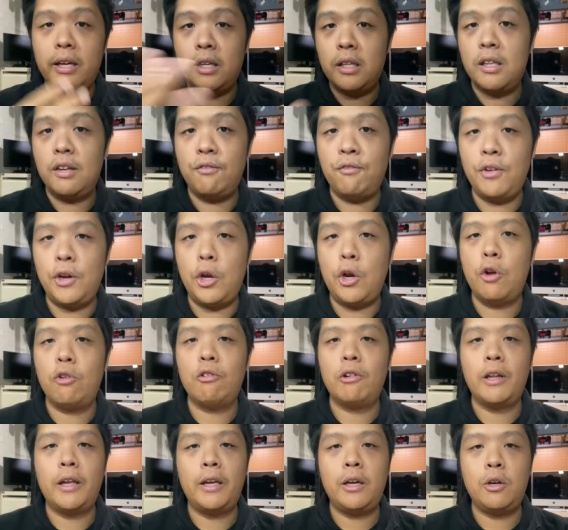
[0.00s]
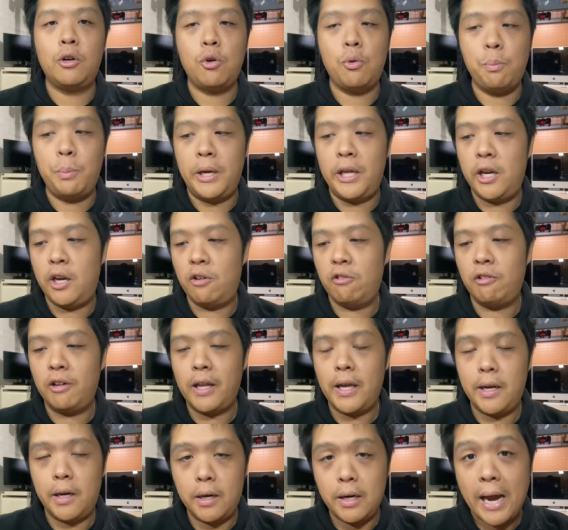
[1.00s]
anything video related or media
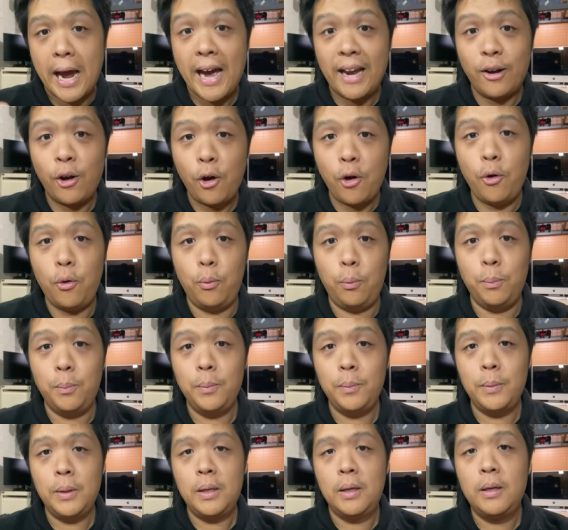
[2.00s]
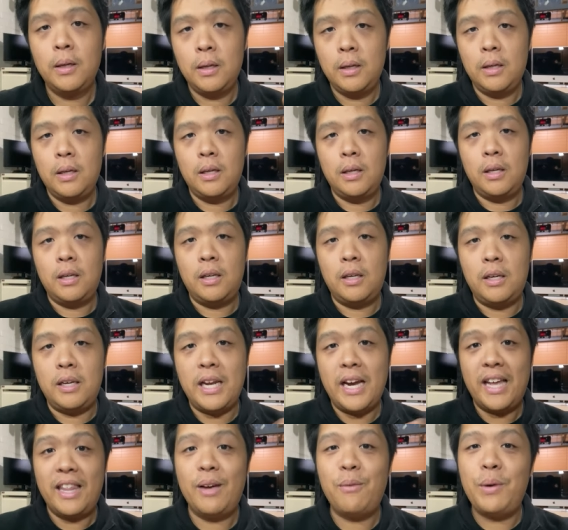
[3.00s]
related at home.
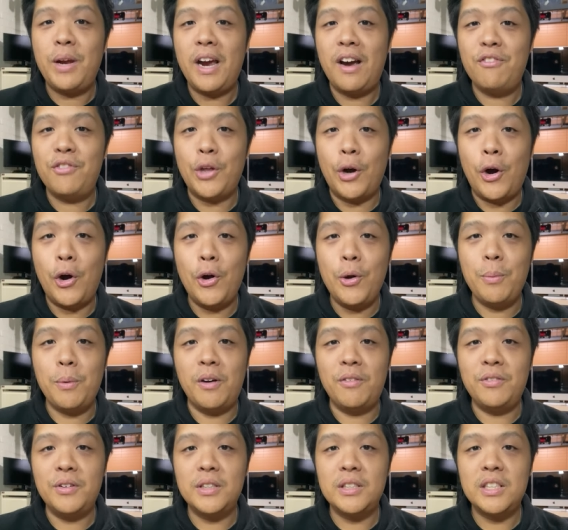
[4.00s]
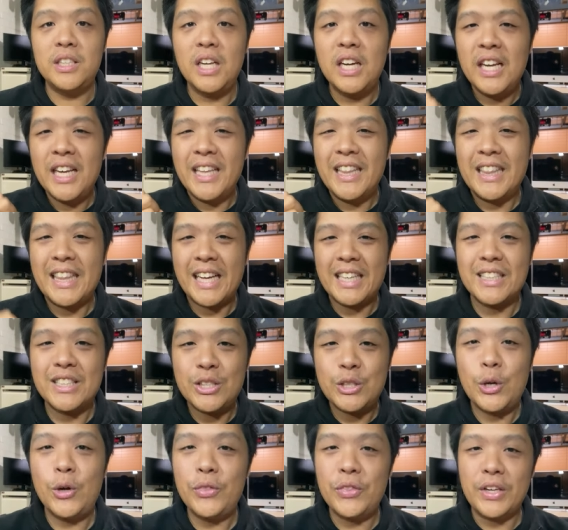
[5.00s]
Now that we have the home office,
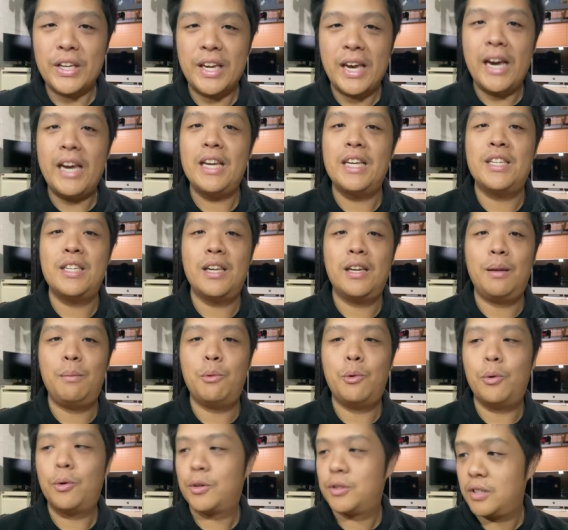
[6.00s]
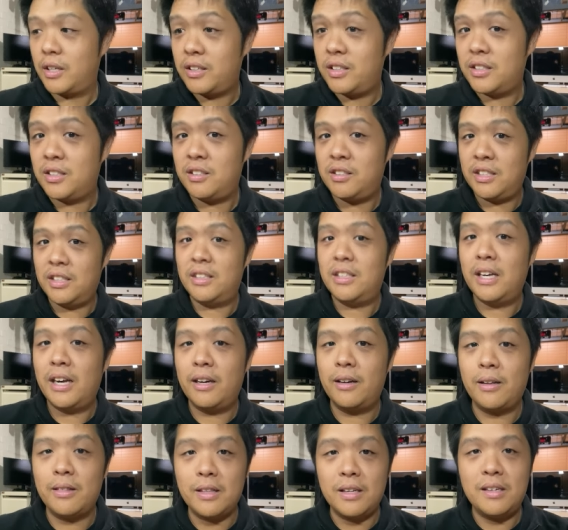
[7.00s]
that's not the case anymore because I just sit
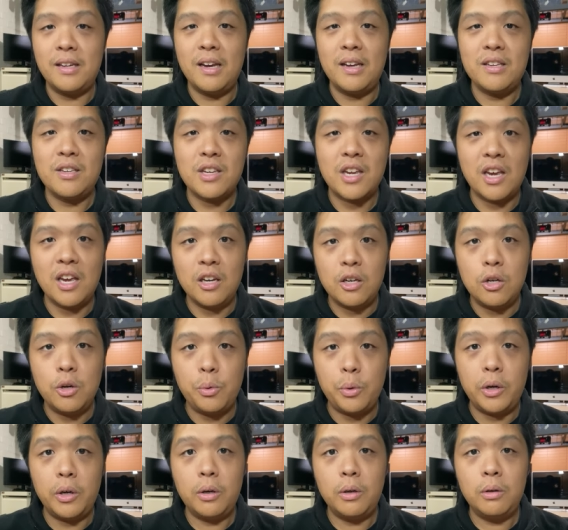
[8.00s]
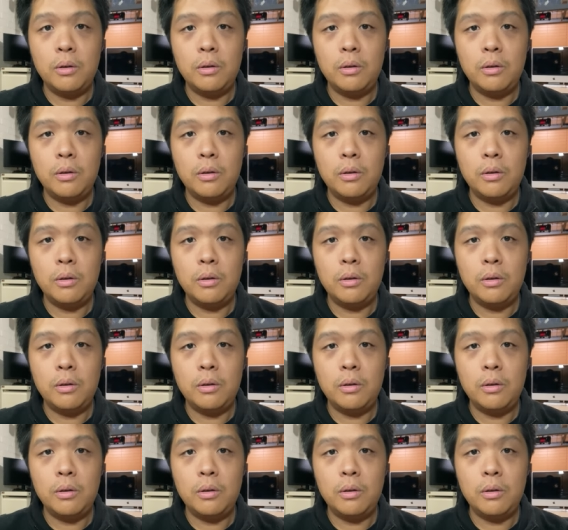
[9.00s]
down at the desk and do it.